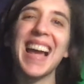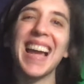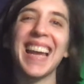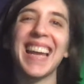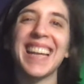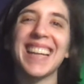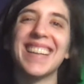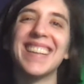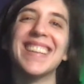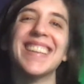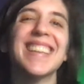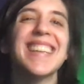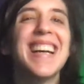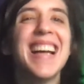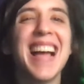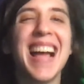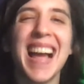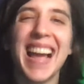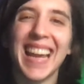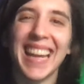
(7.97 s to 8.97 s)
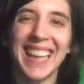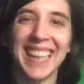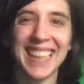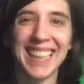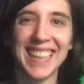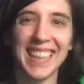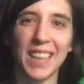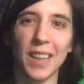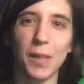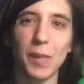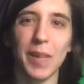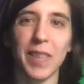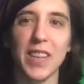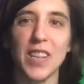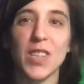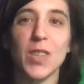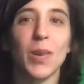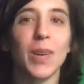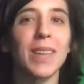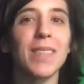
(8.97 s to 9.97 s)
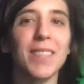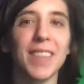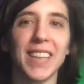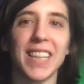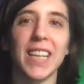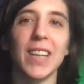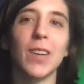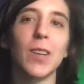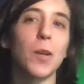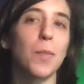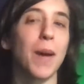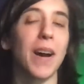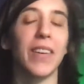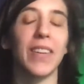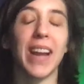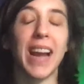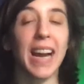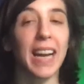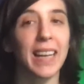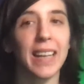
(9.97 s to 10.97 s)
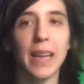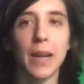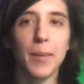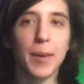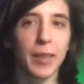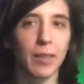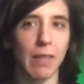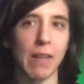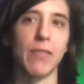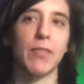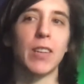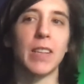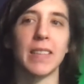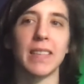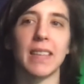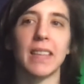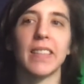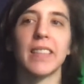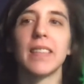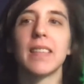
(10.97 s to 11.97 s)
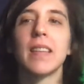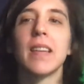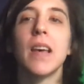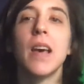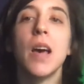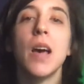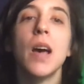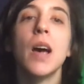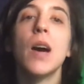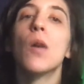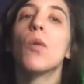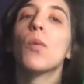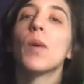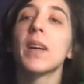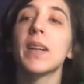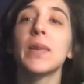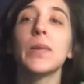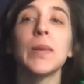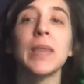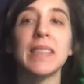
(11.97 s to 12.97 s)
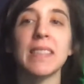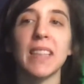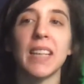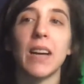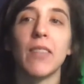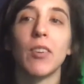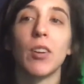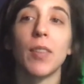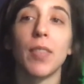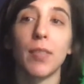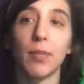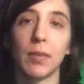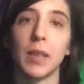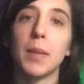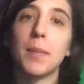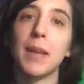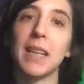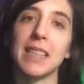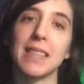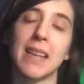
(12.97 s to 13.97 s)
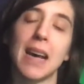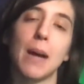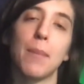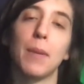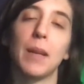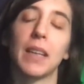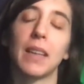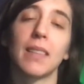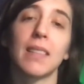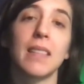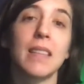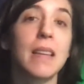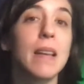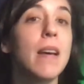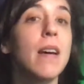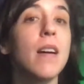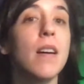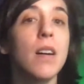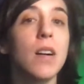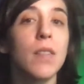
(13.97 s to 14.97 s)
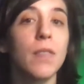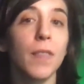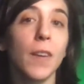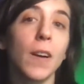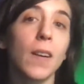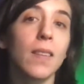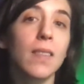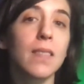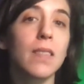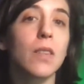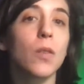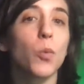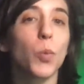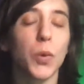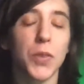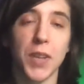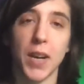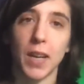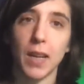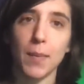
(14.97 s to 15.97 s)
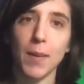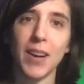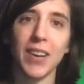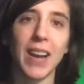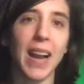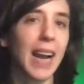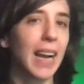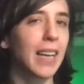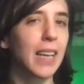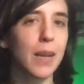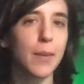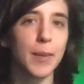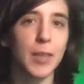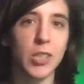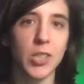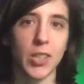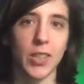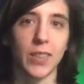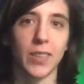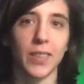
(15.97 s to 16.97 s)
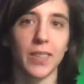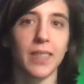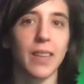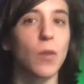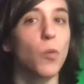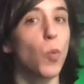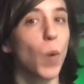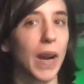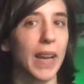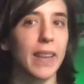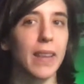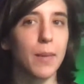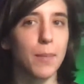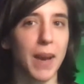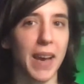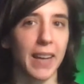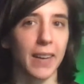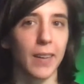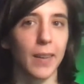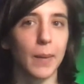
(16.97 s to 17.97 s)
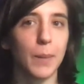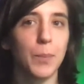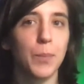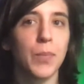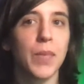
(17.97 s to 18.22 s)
y'all, Anna here with a short video about academic references. We're going to cover three main topics. First, we'll talk about academic journals and why they matter.